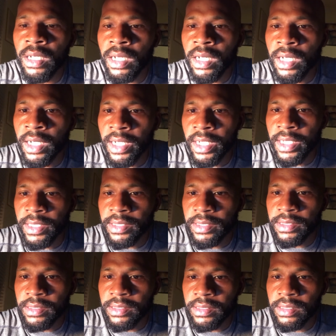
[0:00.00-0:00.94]
Uh,
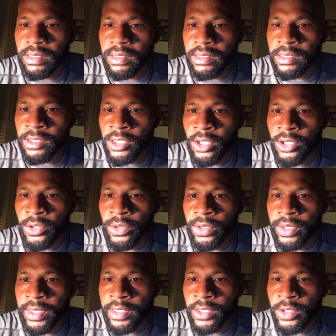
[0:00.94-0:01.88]
so
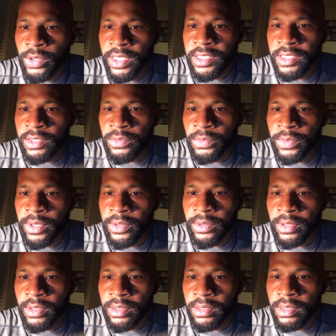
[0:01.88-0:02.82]
in the question, we
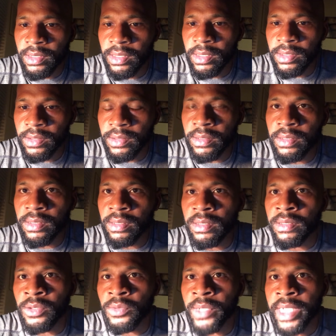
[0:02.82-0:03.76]
were
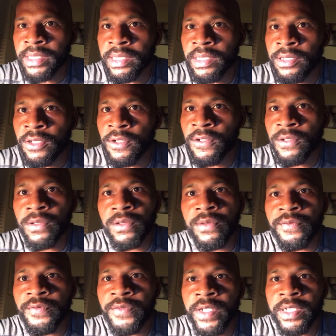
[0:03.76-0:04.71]
directed to
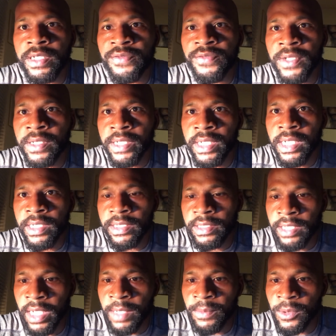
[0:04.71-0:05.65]
finish filling out a
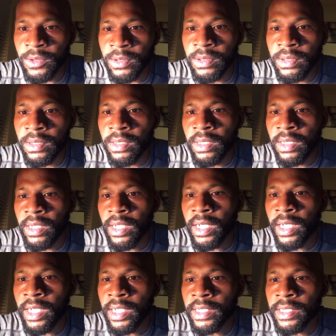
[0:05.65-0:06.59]
table
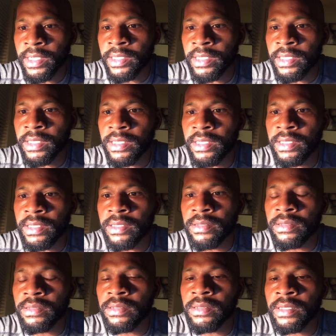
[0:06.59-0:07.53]
and
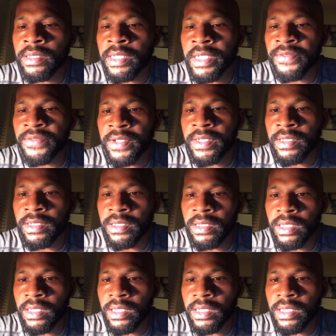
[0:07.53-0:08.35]
given